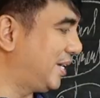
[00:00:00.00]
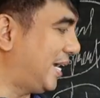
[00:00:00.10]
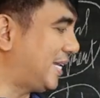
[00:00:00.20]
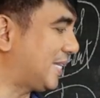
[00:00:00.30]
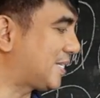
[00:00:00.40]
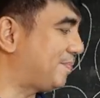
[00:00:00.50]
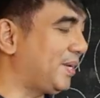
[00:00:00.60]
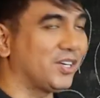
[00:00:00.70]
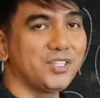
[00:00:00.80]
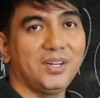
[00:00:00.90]
And that's
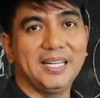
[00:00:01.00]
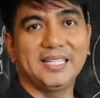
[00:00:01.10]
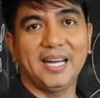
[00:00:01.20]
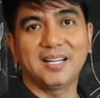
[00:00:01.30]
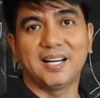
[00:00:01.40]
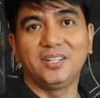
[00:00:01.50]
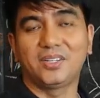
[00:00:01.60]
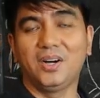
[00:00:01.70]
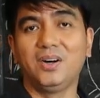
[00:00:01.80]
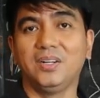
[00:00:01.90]
because you are integral,
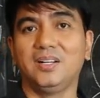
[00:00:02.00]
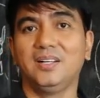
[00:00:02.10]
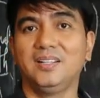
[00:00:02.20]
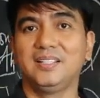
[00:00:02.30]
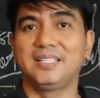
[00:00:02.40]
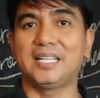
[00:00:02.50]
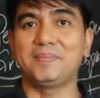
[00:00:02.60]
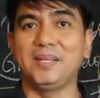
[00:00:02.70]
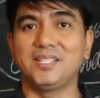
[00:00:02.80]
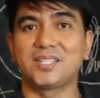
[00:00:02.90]
you're whole.
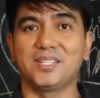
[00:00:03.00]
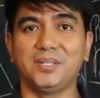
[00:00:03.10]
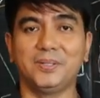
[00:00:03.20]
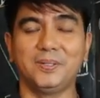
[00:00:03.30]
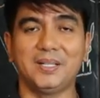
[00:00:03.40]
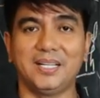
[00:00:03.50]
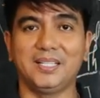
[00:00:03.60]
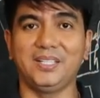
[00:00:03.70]
That means you